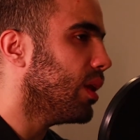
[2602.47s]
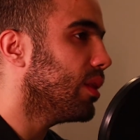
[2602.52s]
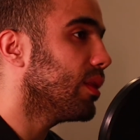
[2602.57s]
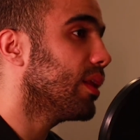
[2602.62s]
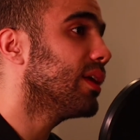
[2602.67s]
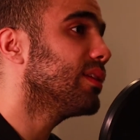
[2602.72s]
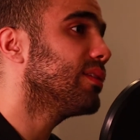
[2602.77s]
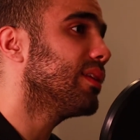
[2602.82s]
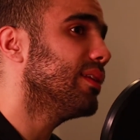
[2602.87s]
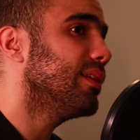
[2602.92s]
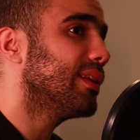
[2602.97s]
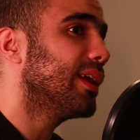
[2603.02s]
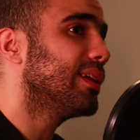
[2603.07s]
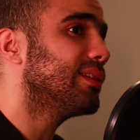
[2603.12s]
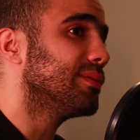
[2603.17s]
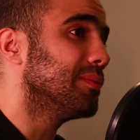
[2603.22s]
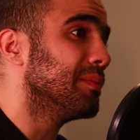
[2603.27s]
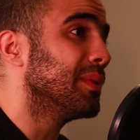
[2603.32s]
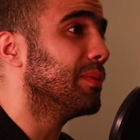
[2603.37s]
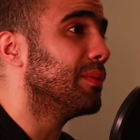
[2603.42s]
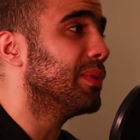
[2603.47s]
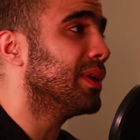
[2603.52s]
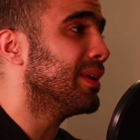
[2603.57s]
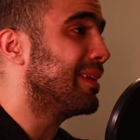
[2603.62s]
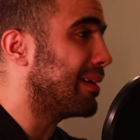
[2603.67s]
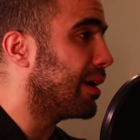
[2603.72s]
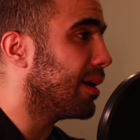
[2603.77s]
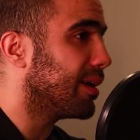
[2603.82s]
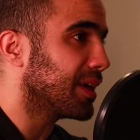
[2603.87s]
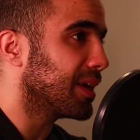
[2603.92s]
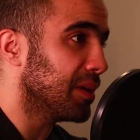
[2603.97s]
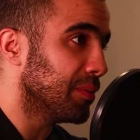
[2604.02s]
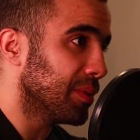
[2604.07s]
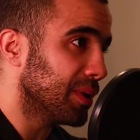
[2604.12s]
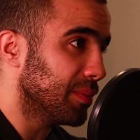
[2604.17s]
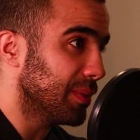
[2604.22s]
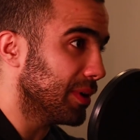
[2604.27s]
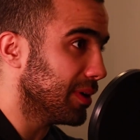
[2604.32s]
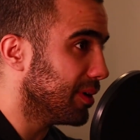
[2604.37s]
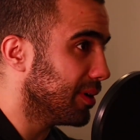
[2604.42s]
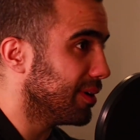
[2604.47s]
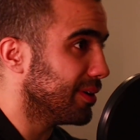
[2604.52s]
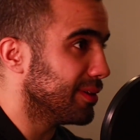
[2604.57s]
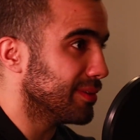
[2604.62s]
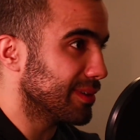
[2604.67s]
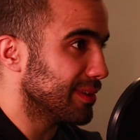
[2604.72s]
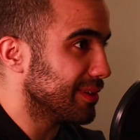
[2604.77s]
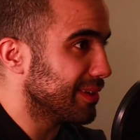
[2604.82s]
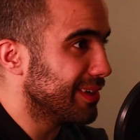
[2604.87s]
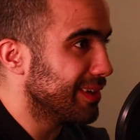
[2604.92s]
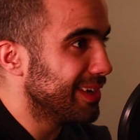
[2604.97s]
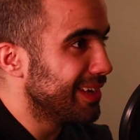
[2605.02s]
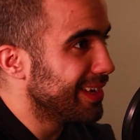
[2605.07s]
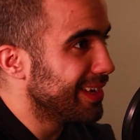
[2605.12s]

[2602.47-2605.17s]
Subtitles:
That's me being cocky, maybe, honestly.